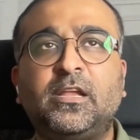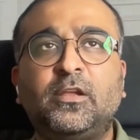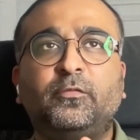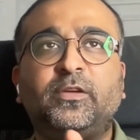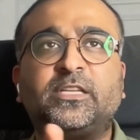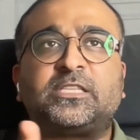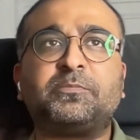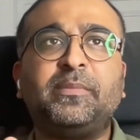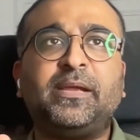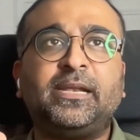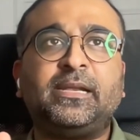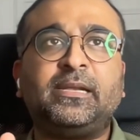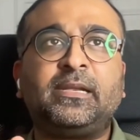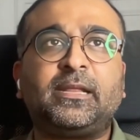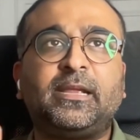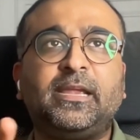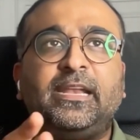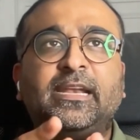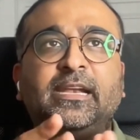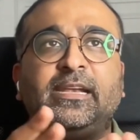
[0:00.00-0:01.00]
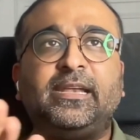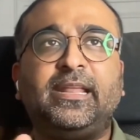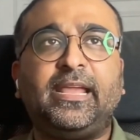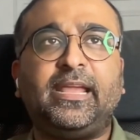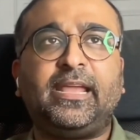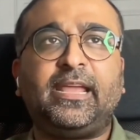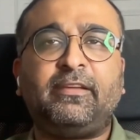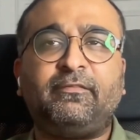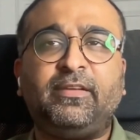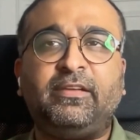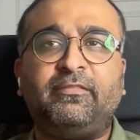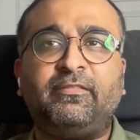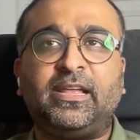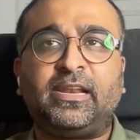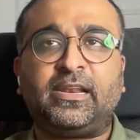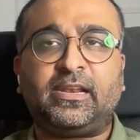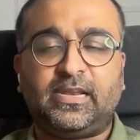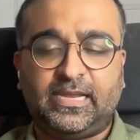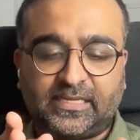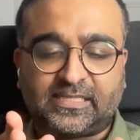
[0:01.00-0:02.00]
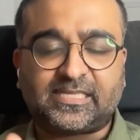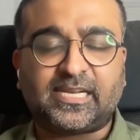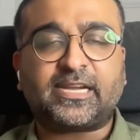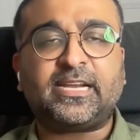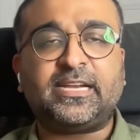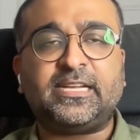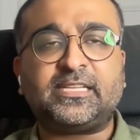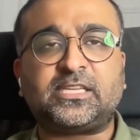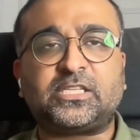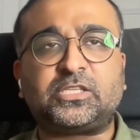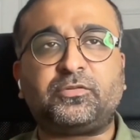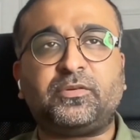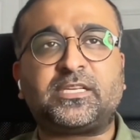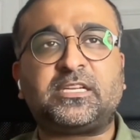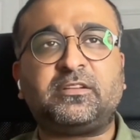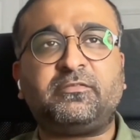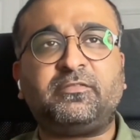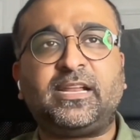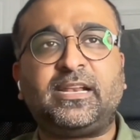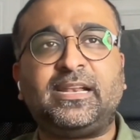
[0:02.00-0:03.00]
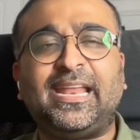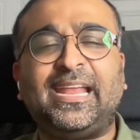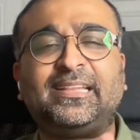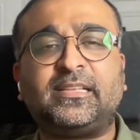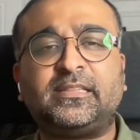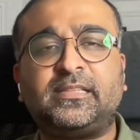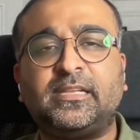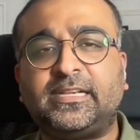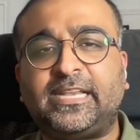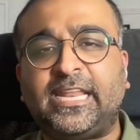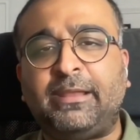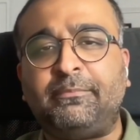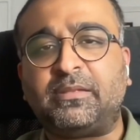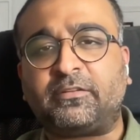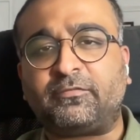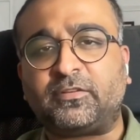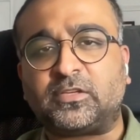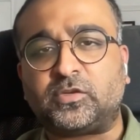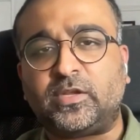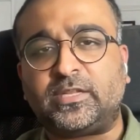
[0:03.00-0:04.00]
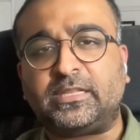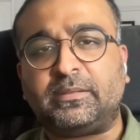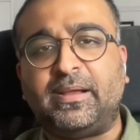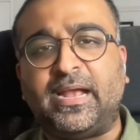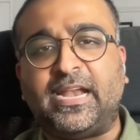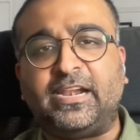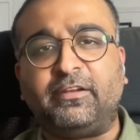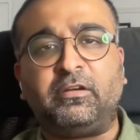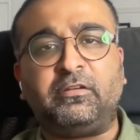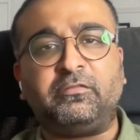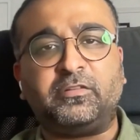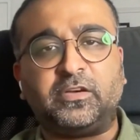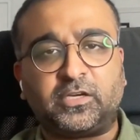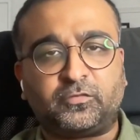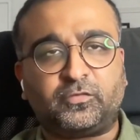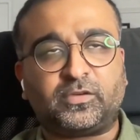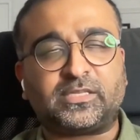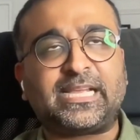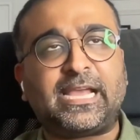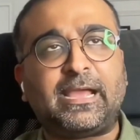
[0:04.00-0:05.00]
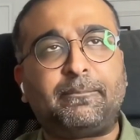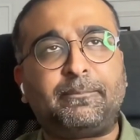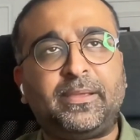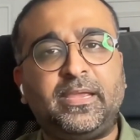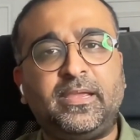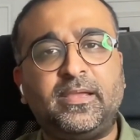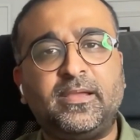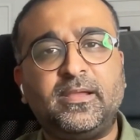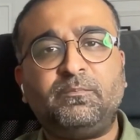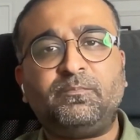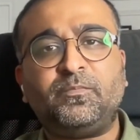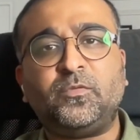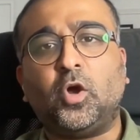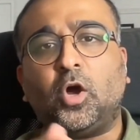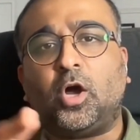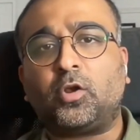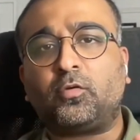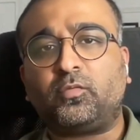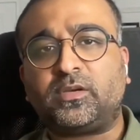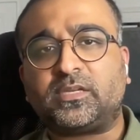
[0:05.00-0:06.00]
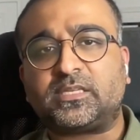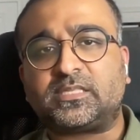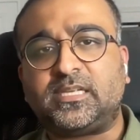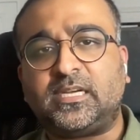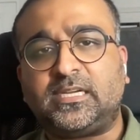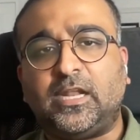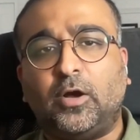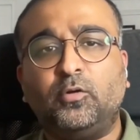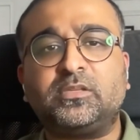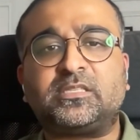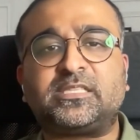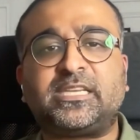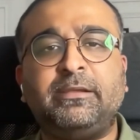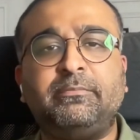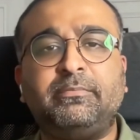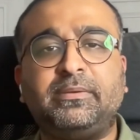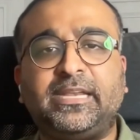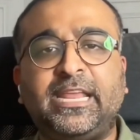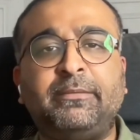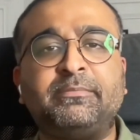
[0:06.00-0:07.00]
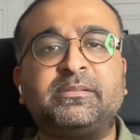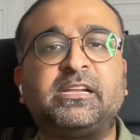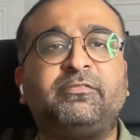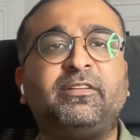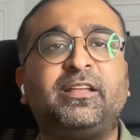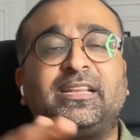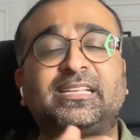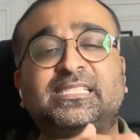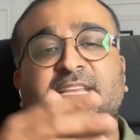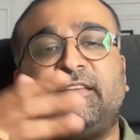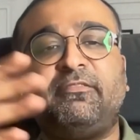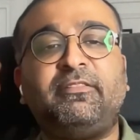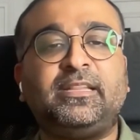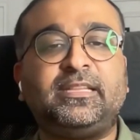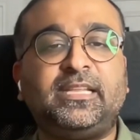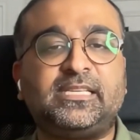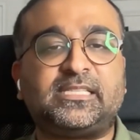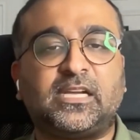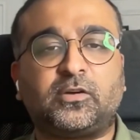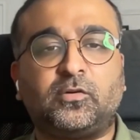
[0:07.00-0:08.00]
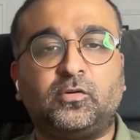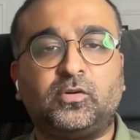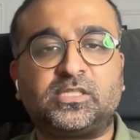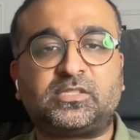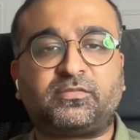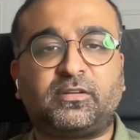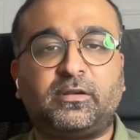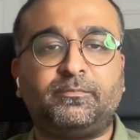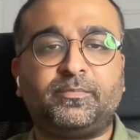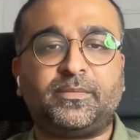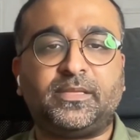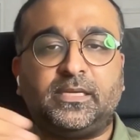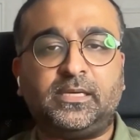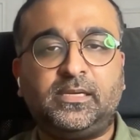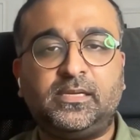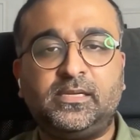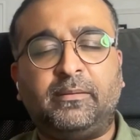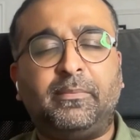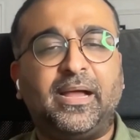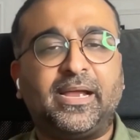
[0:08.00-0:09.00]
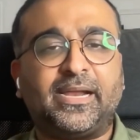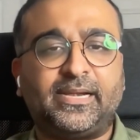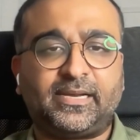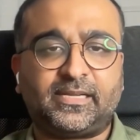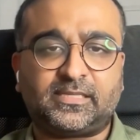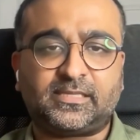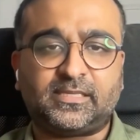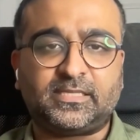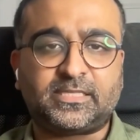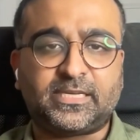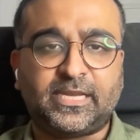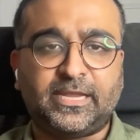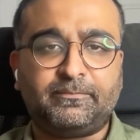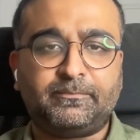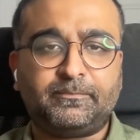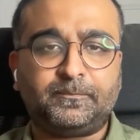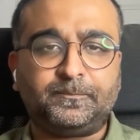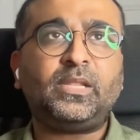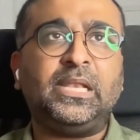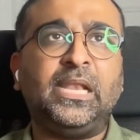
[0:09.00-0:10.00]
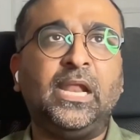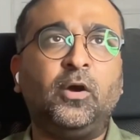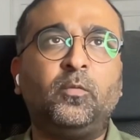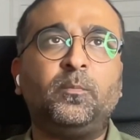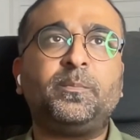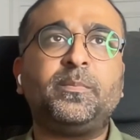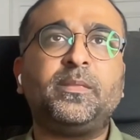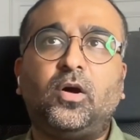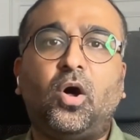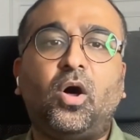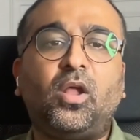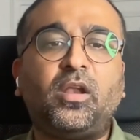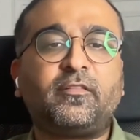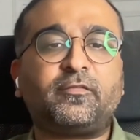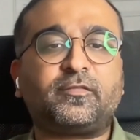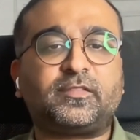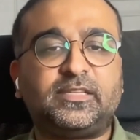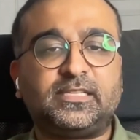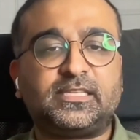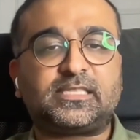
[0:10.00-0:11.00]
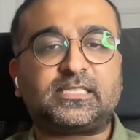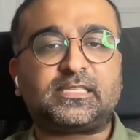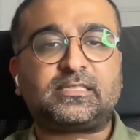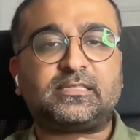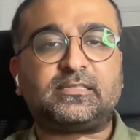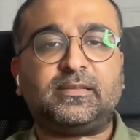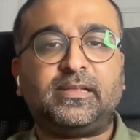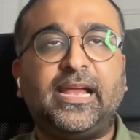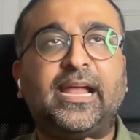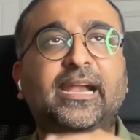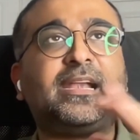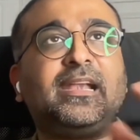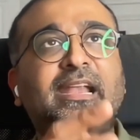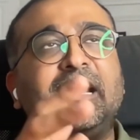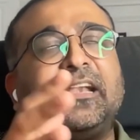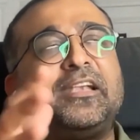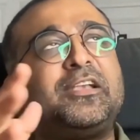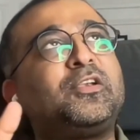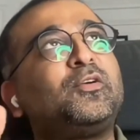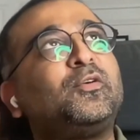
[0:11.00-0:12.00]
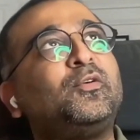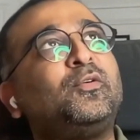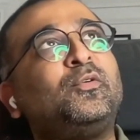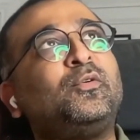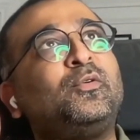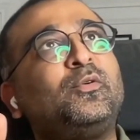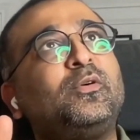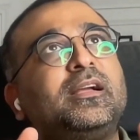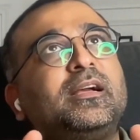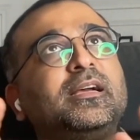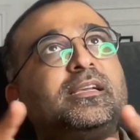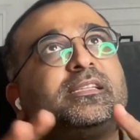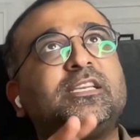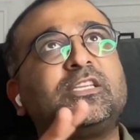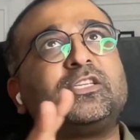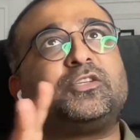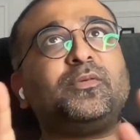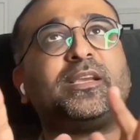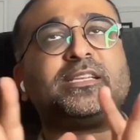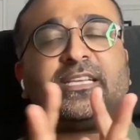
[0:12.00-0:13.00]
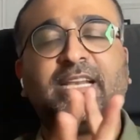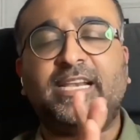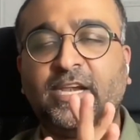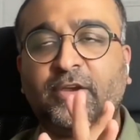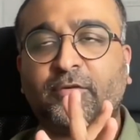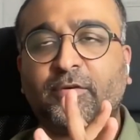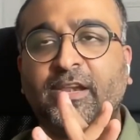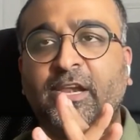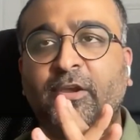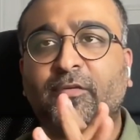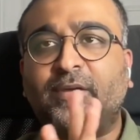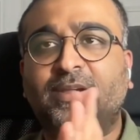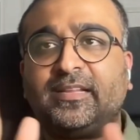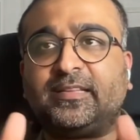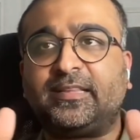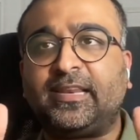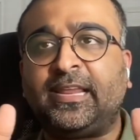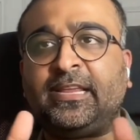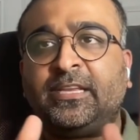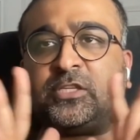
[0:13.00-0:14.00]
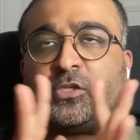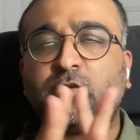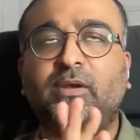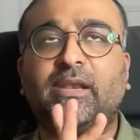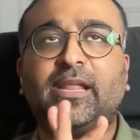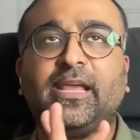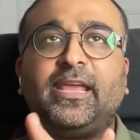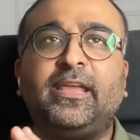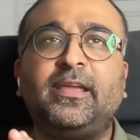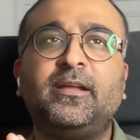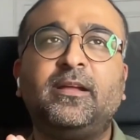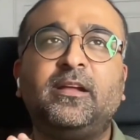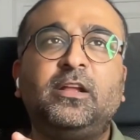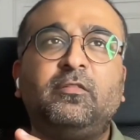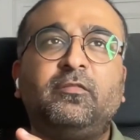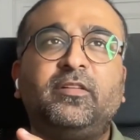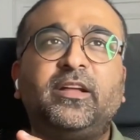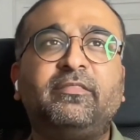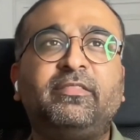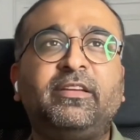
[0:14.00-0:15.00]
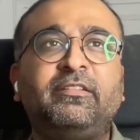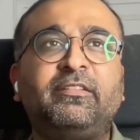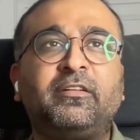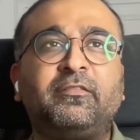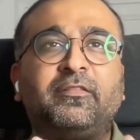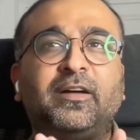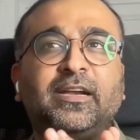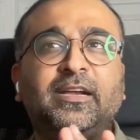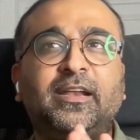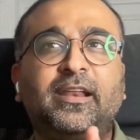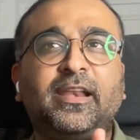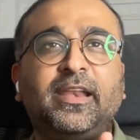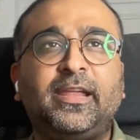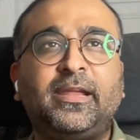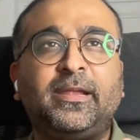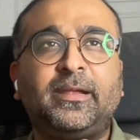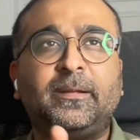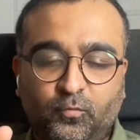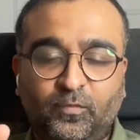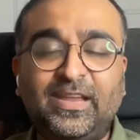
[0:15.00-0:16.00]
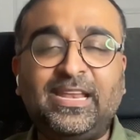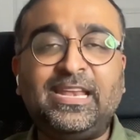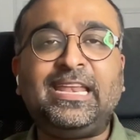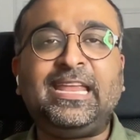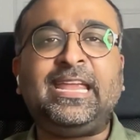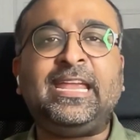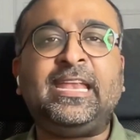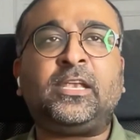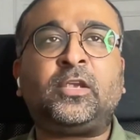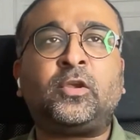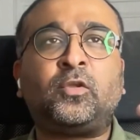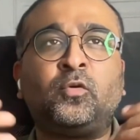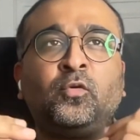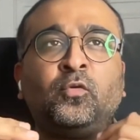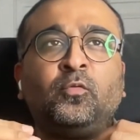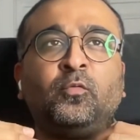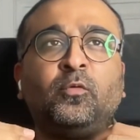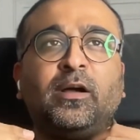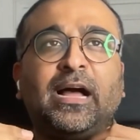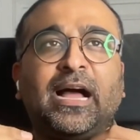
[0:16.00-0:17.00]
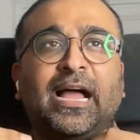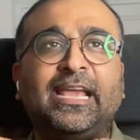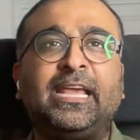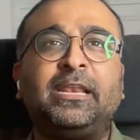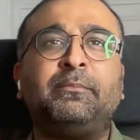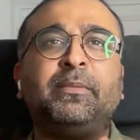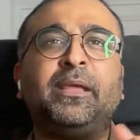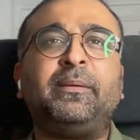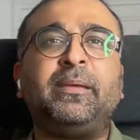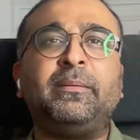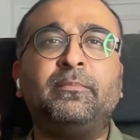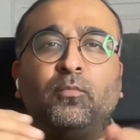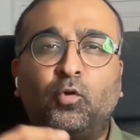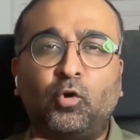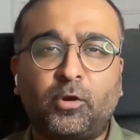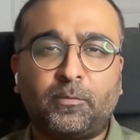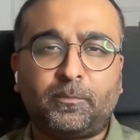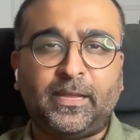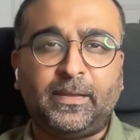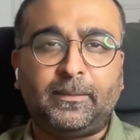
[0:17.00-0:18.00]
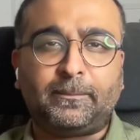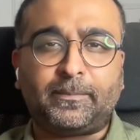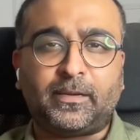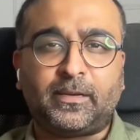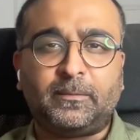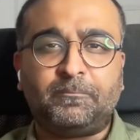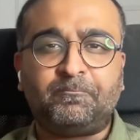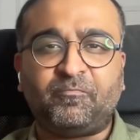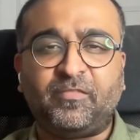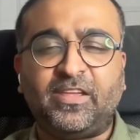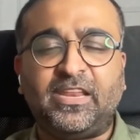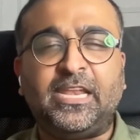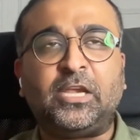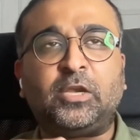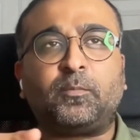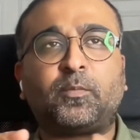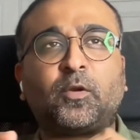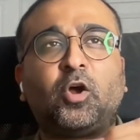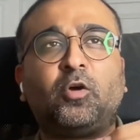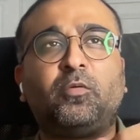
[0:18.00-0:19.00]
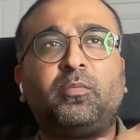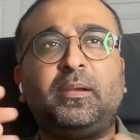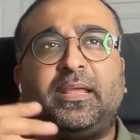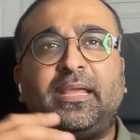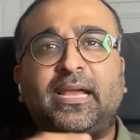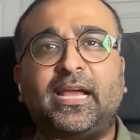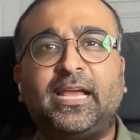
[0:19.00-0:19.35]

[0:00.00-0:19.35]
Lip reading: Which meant in a day, we were stuck in a situation where neither the team that was doing the manual work was happy, nor was the downstream teams that were receiving these accounts from the market research team. Now, all of this had led to a situation in 2023 July where we were wondering, we need to hire maybe more people. We need to probably